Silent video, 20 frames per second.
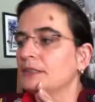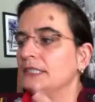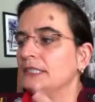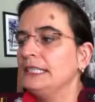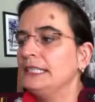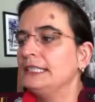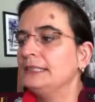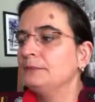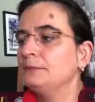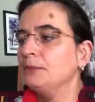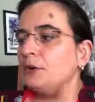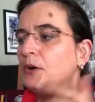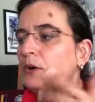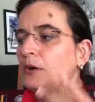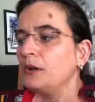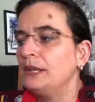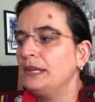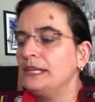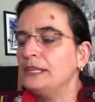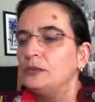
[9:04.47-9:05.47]
eat
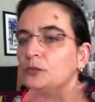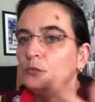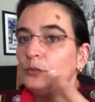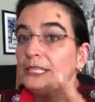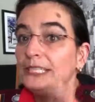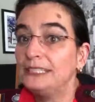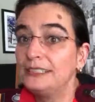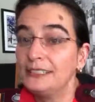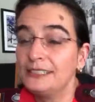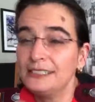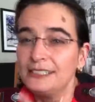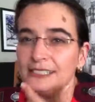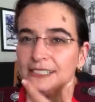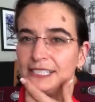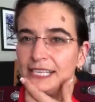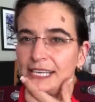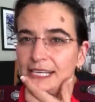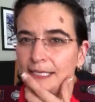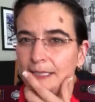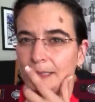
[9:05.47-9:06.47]
barley and wheat
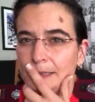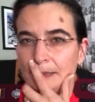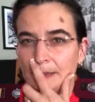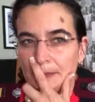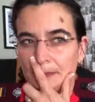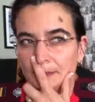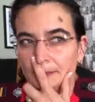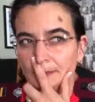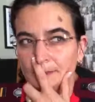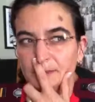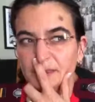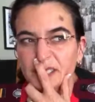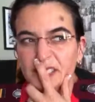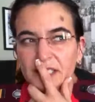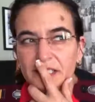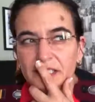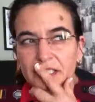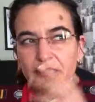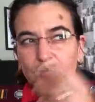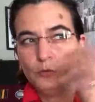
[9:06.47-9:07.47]
instead. You
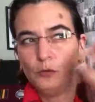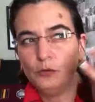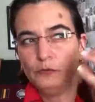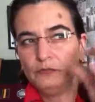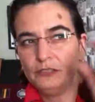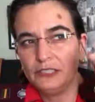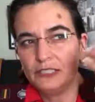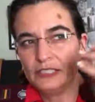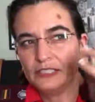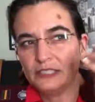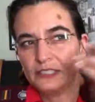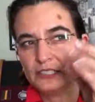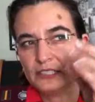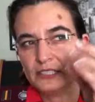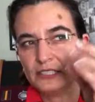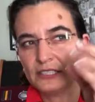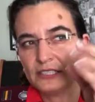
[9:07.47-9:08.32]
can think all of it is,